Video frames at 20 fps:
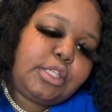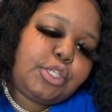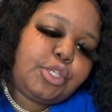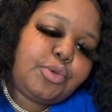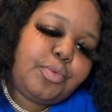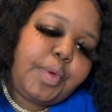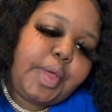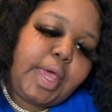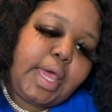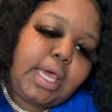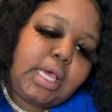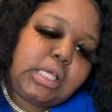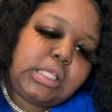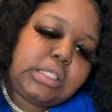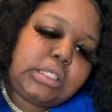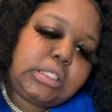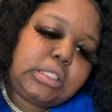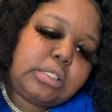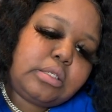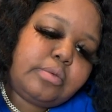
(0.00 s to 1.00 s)
C-Way,
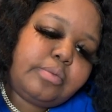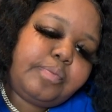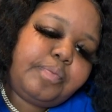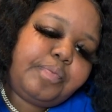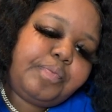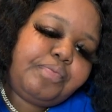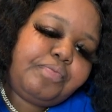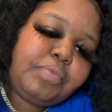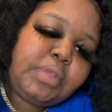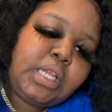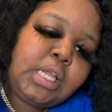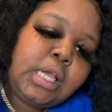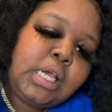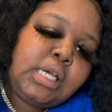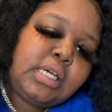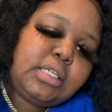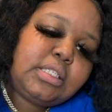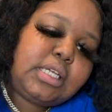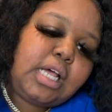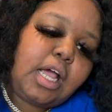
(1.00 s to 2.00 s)
2X?
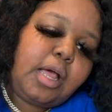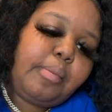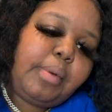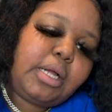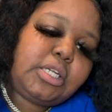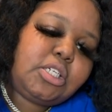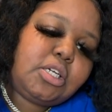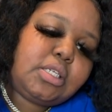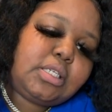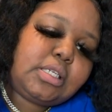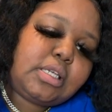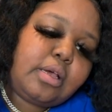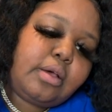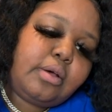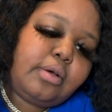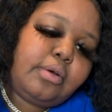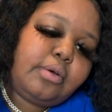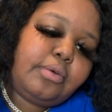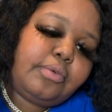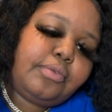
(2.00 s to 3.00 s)
Talk about
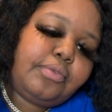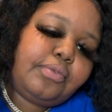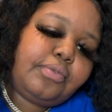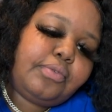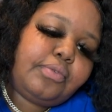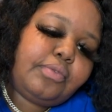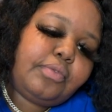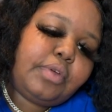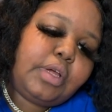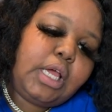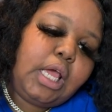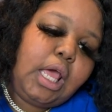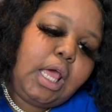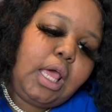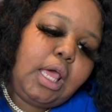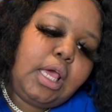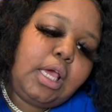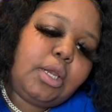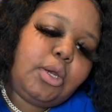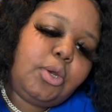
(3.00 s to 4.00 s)
yourself
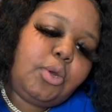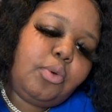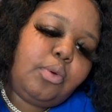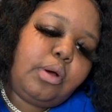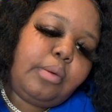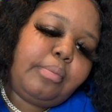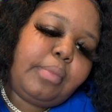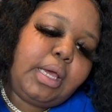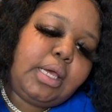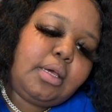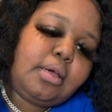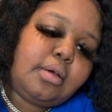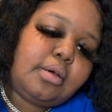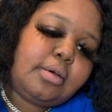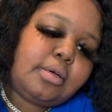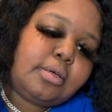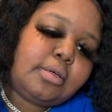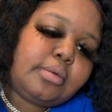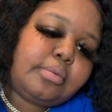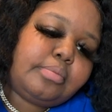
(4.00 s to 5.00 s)
and do a
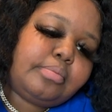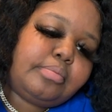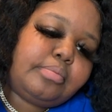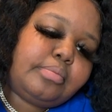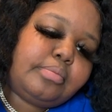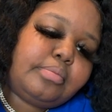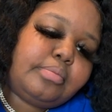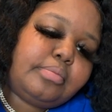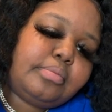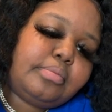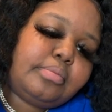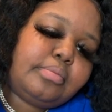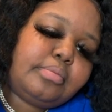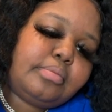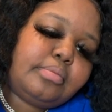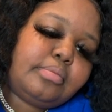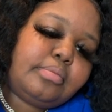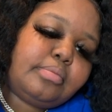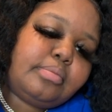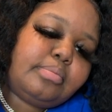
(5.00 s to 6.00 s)
makeup
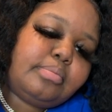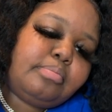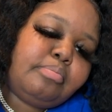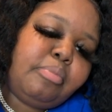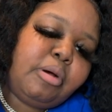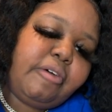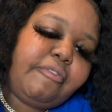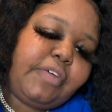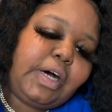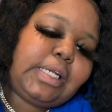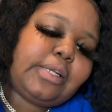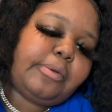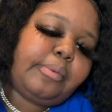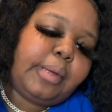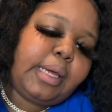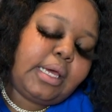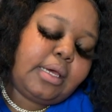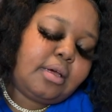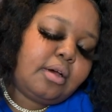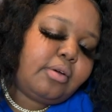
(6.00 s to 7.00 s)
but follow
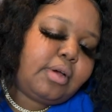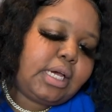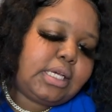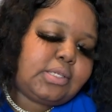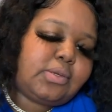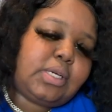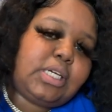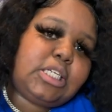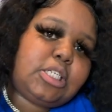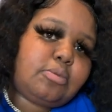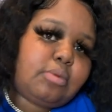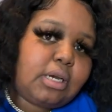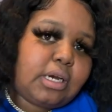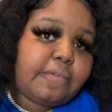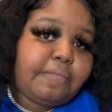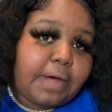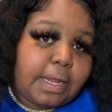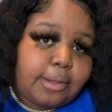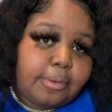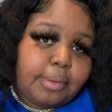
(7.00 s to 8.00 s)
back. Okay, so he just wanted to
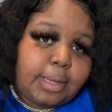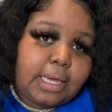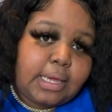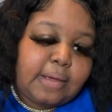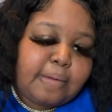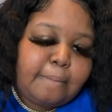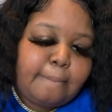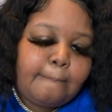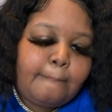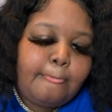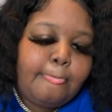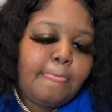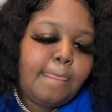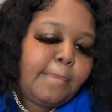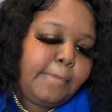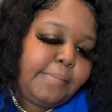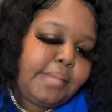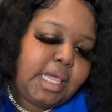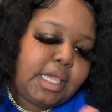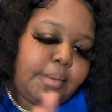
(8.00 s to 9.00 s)
follow back
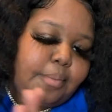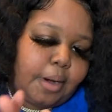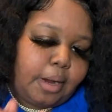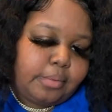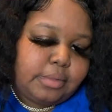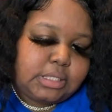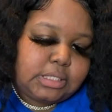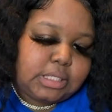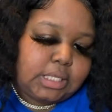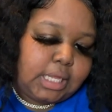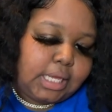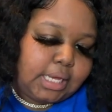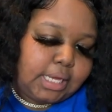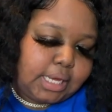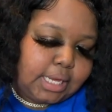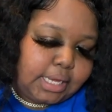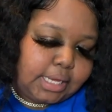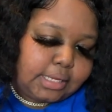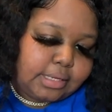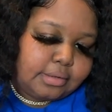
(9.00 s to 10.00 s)
that he probably still ain't
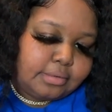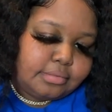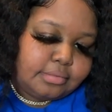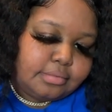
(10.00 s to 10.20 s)
got.